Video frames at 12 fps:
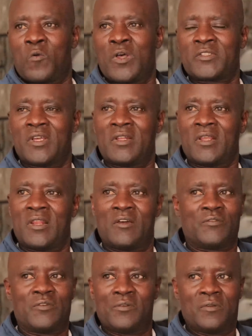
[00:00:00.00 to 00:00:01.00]
kwa sahani
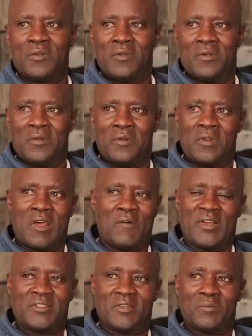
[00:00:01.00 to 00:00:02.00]
alafu
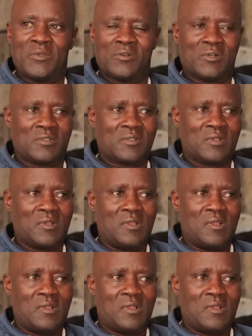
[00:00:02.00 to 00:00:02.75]
naacha because